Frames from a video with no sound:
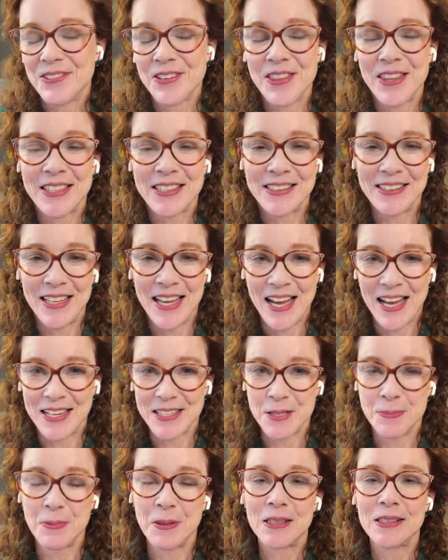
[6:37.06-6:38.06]
the
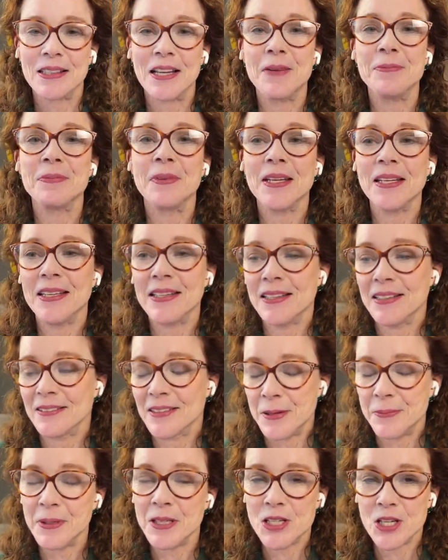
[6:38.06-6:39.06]
glass, but let me
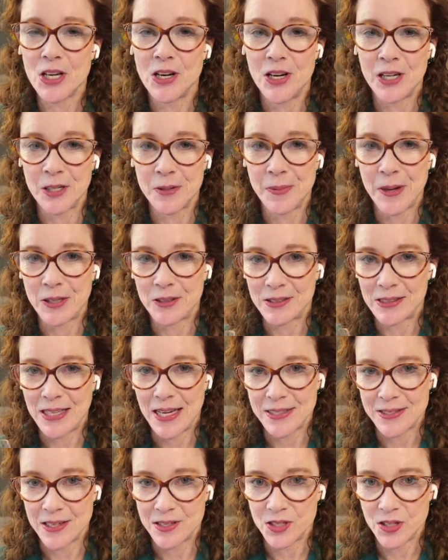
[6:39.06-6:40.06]
talk about
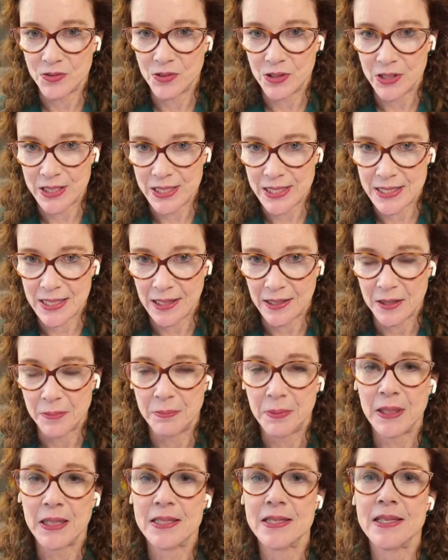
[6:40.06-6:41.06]
glasses for a
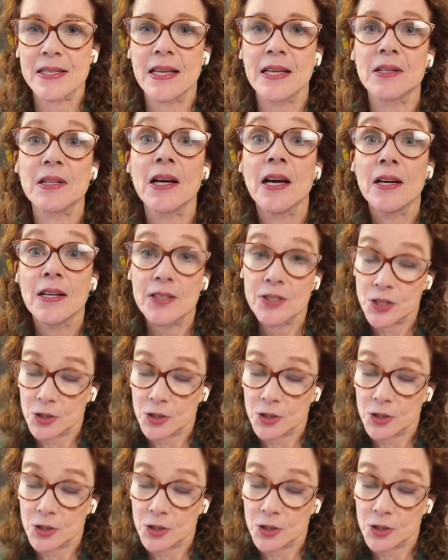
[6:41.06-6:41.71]
second because they